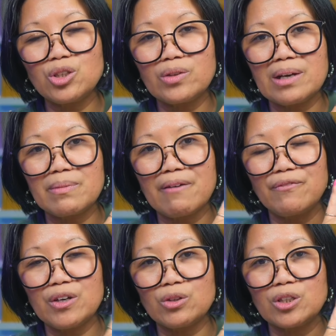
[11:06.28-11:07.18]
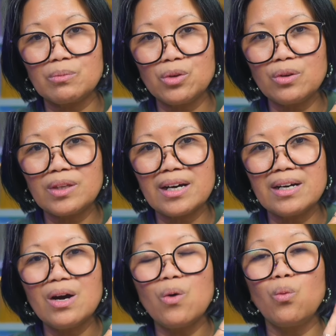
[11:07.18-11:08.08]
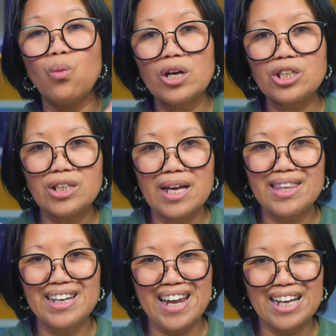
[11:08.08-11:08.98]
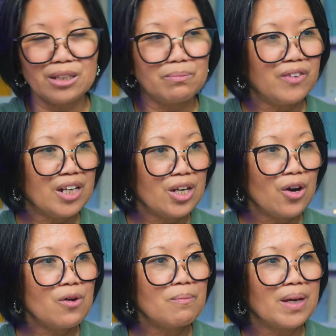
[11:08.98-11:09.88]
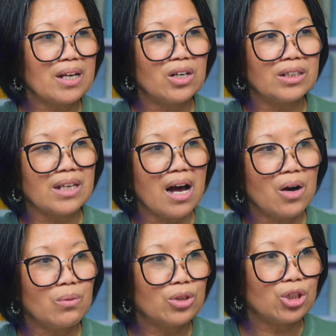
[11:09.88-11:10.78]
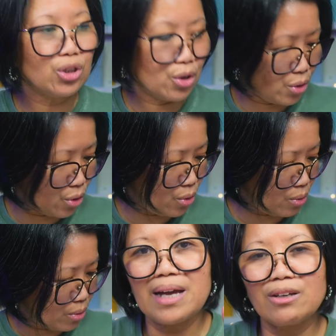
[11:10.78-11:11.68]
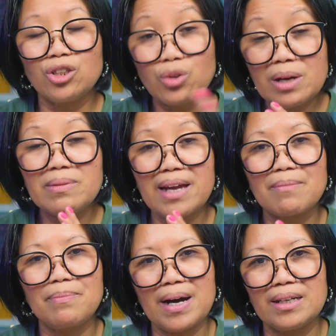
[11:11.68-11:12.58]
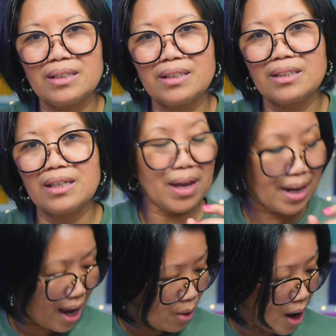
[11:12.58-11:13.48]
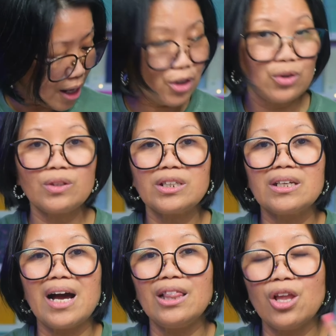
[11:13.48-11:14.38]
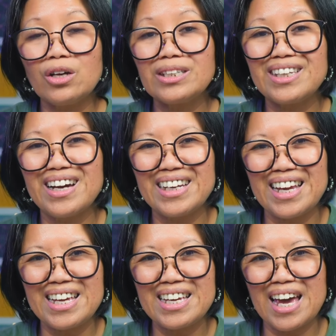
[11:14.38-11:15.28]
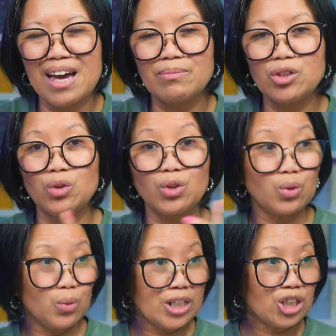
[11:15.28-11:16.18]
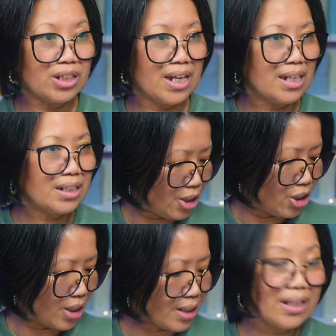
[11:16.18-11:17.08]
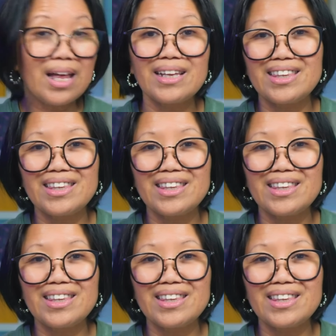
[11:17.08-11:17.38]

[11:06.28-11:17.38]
stream feel smoother, watch the next video because I will show you how Stream Deck buttons and how I use it alongside Ecamm to switch scenes just like